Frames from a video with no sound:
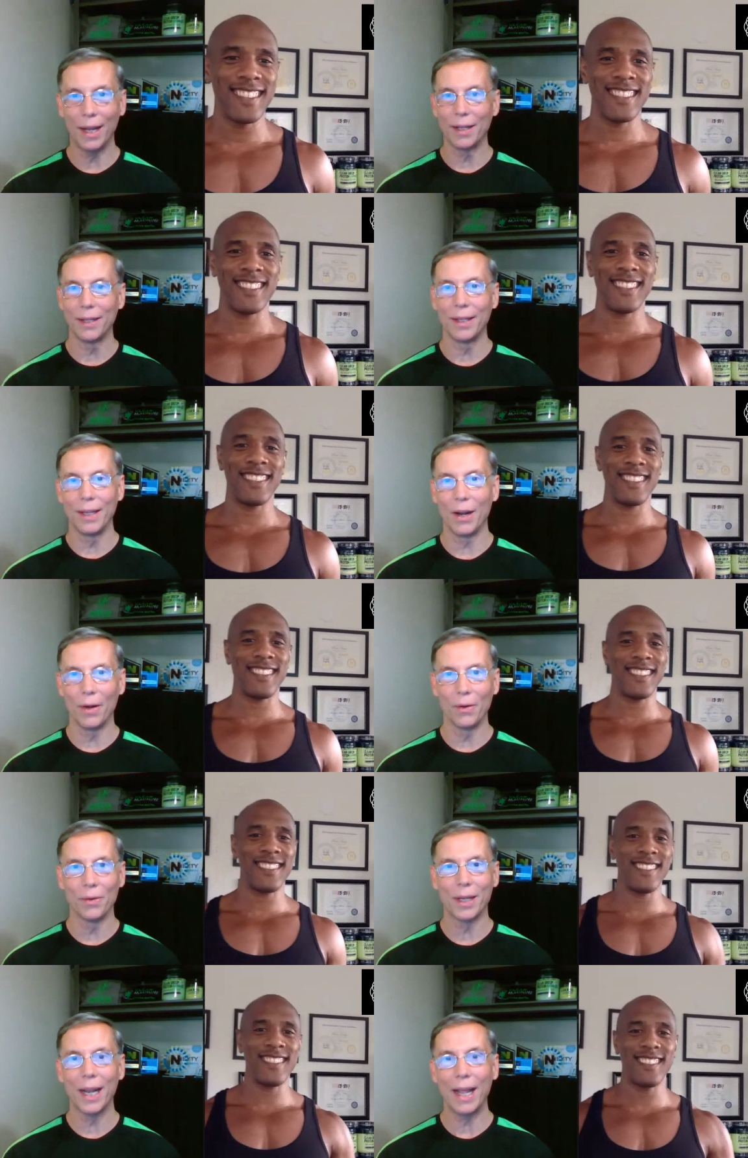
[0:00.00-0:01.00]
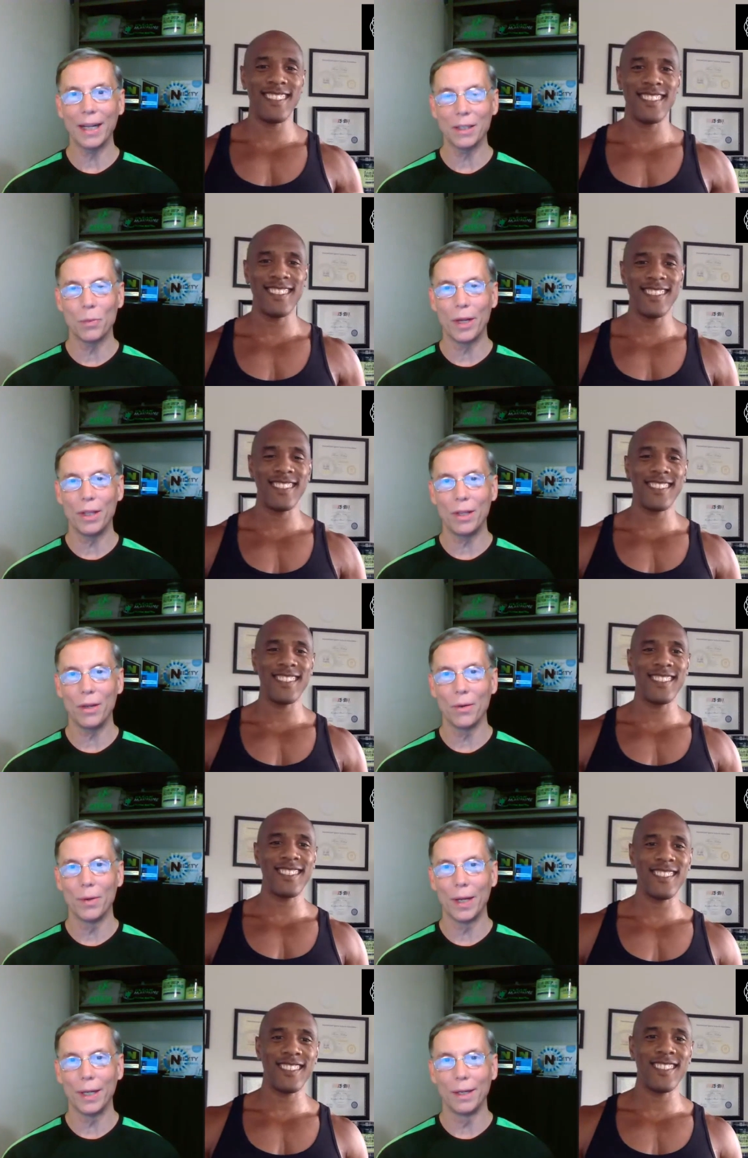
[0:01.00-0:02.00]
Speaker 1: uh, you know connected with
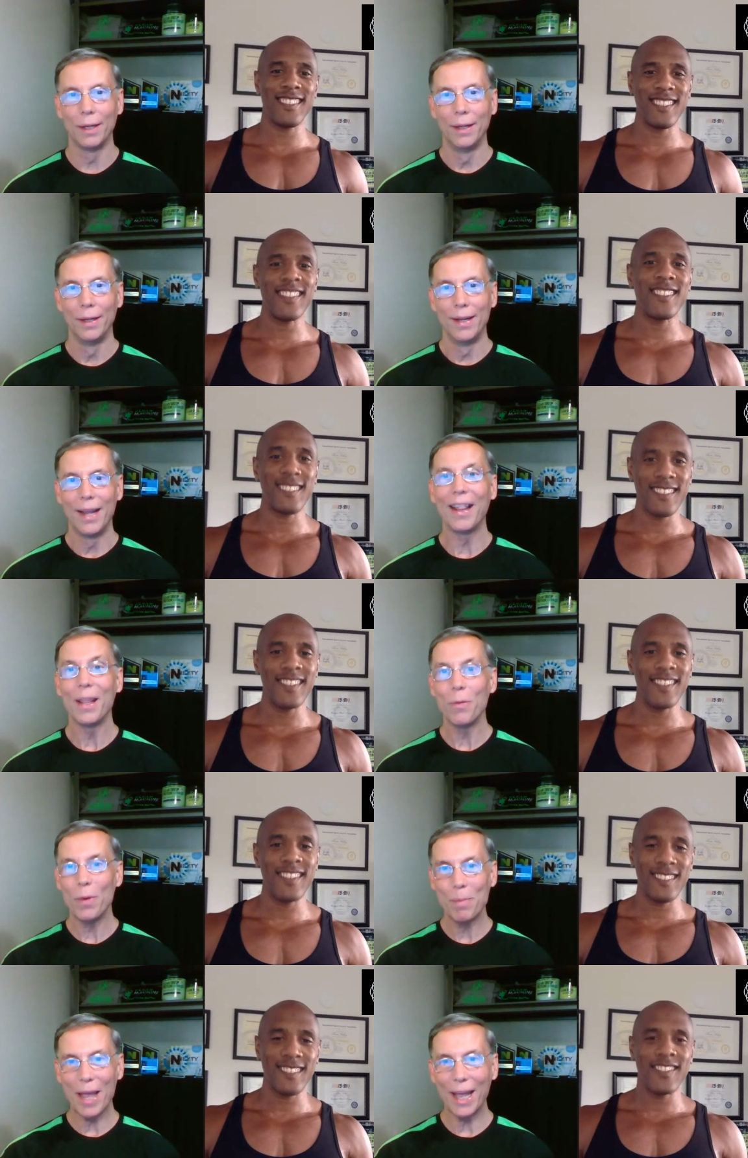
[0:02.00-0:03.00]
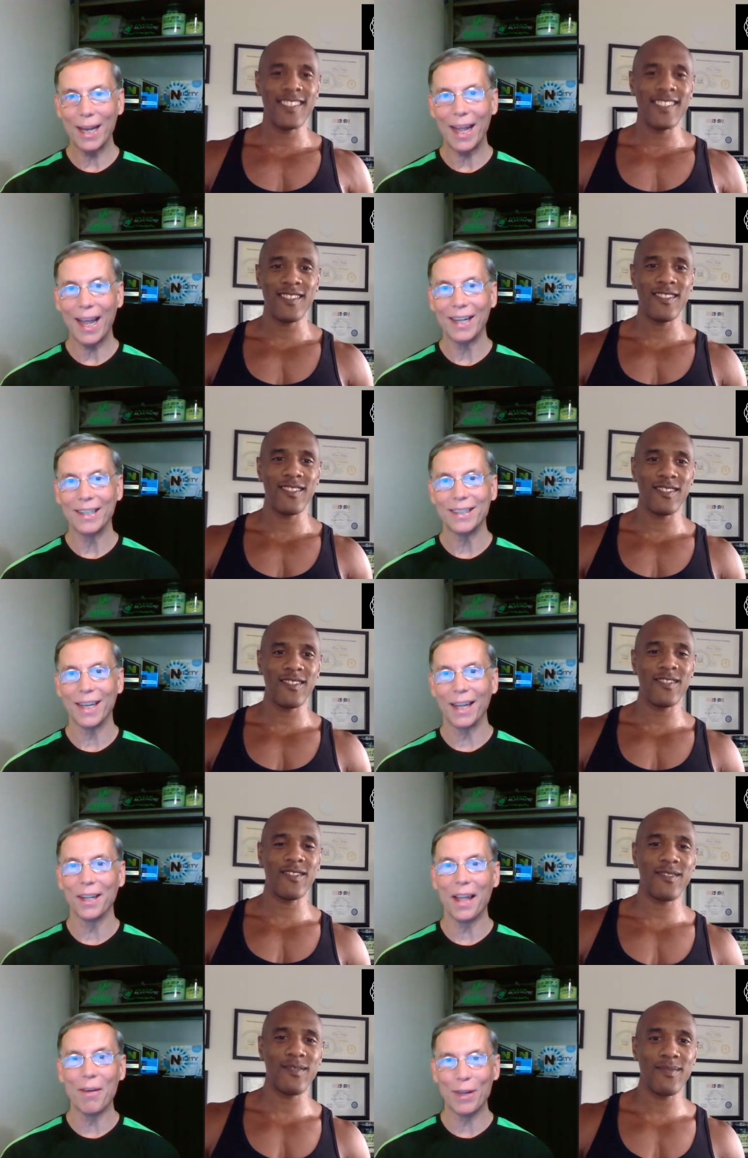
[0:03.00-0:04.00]
you, and and then we met
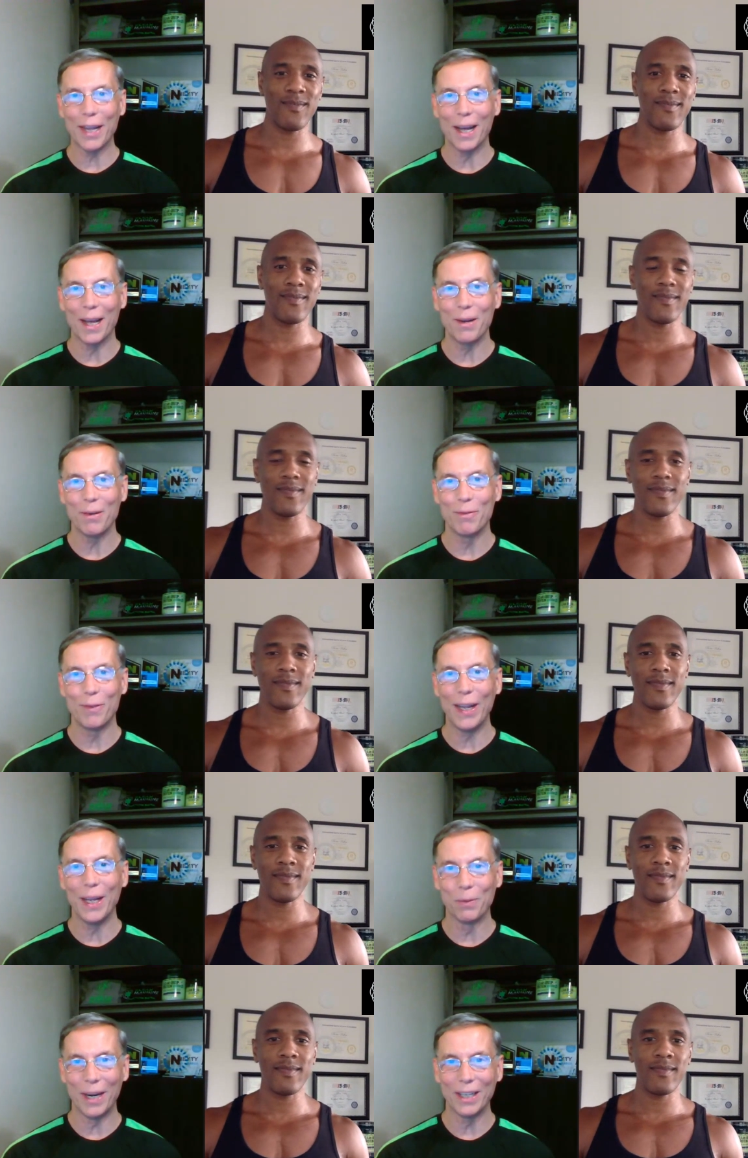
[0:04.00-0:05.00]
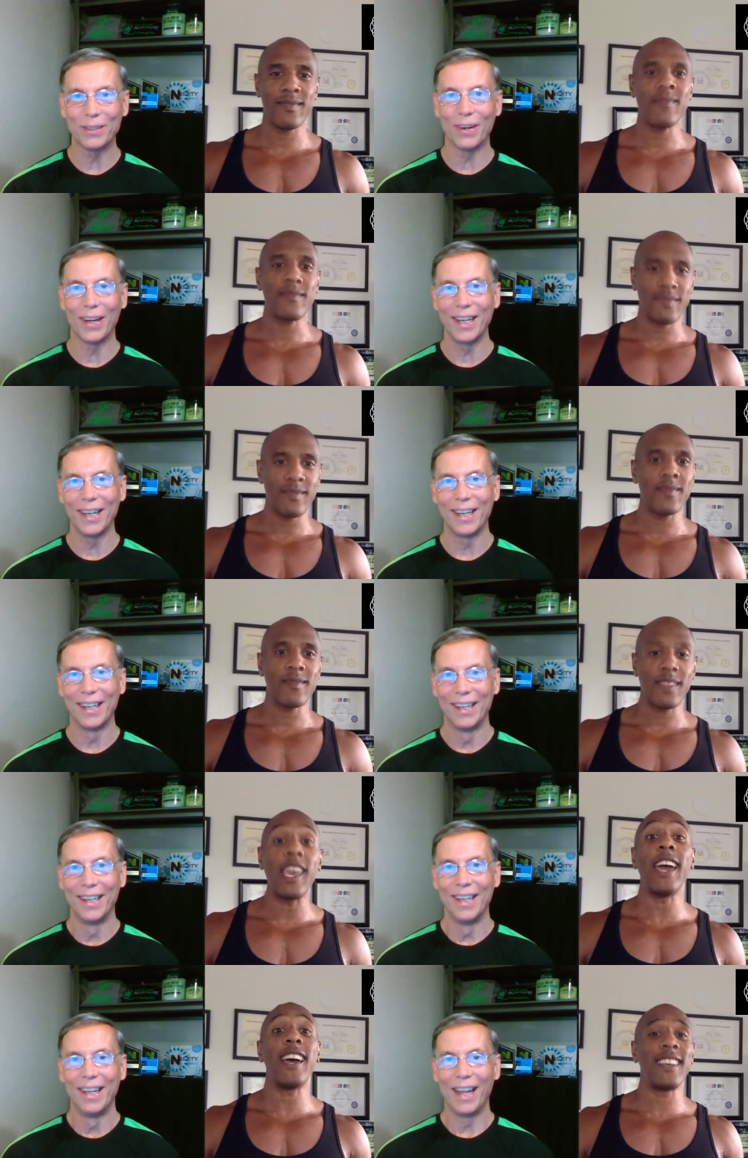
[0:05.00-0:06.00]
at uh, Loving Hut vegan restaurant.
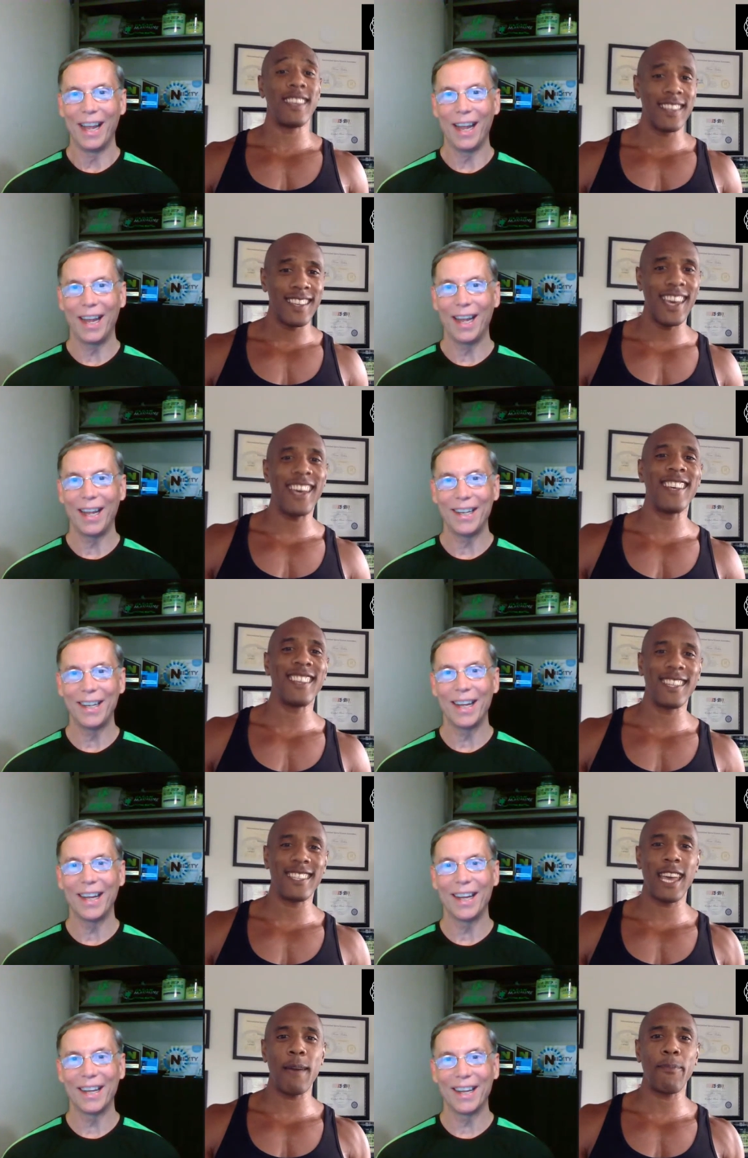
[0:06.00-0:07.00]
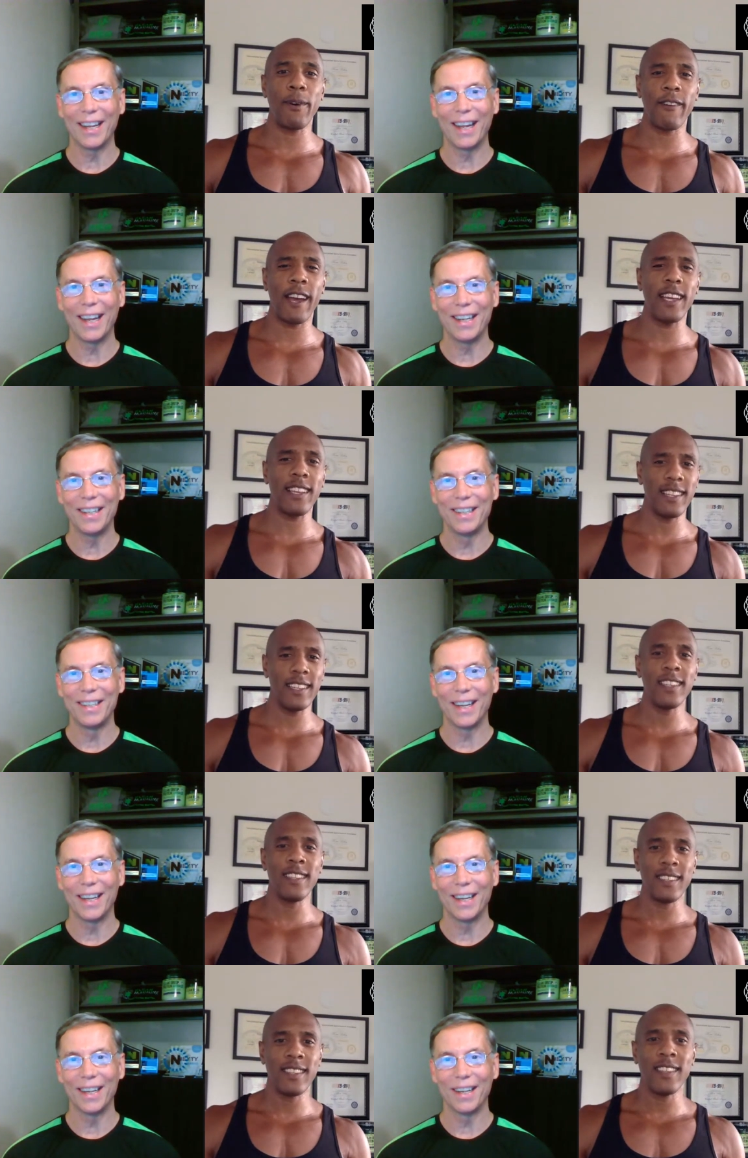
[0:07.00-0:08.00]
Speaker 2: Yeah, yeah.
Speaker 1: And uh,
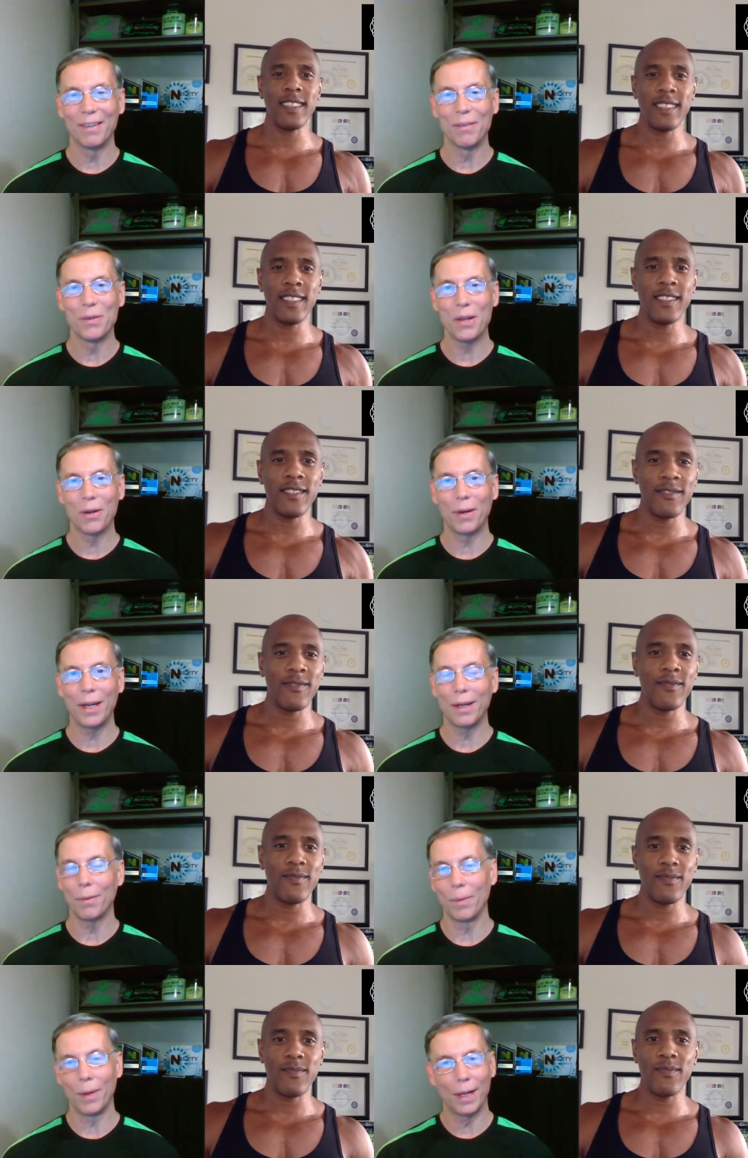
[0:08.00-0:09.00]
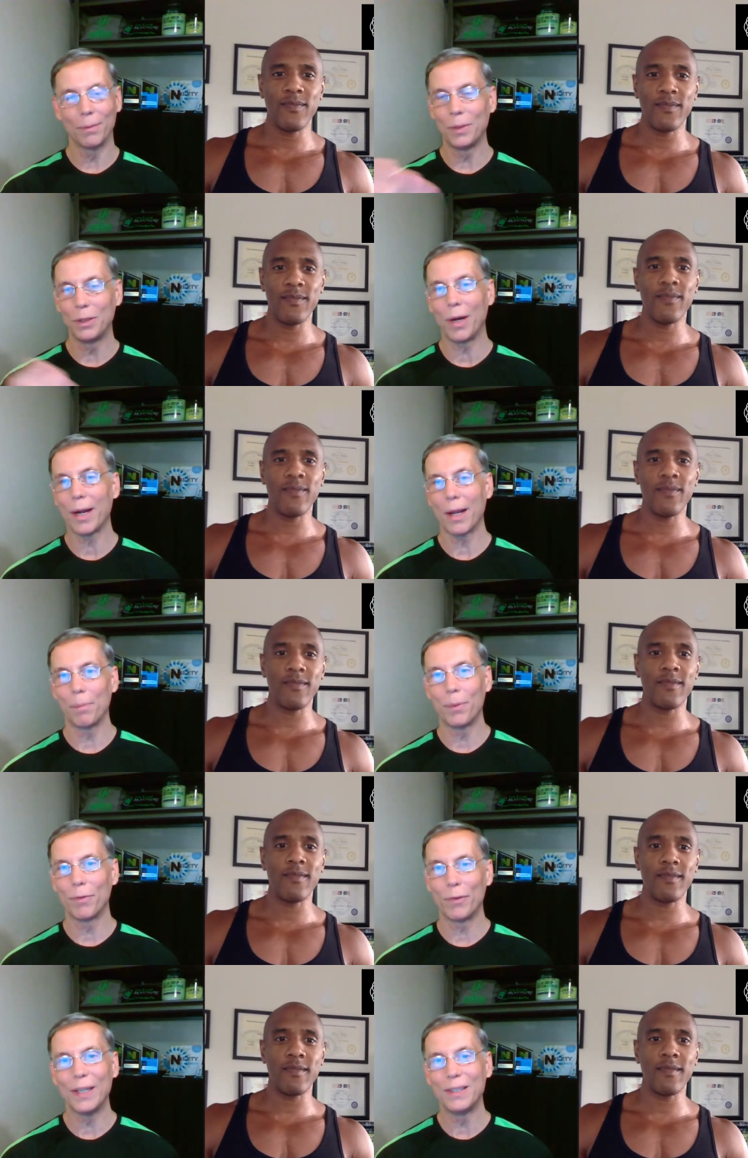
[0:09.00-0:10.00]
and uh, we agreed. To, uh, we
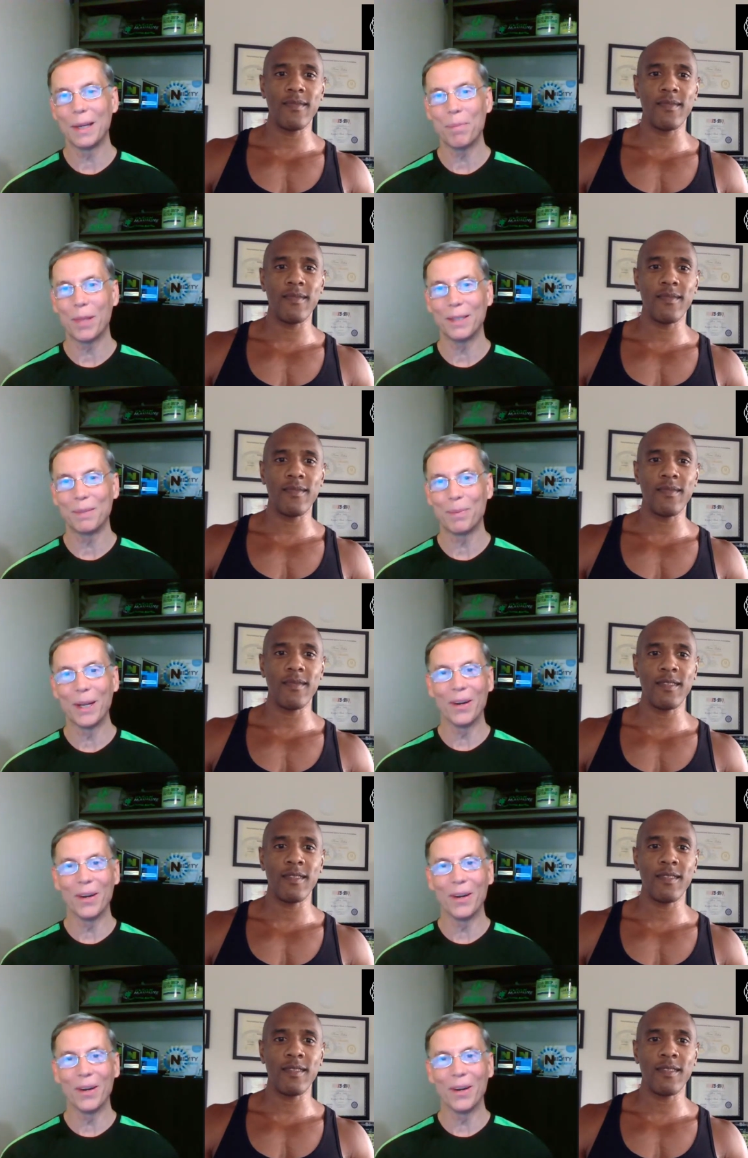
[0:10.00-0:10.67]
struck up a friendship that's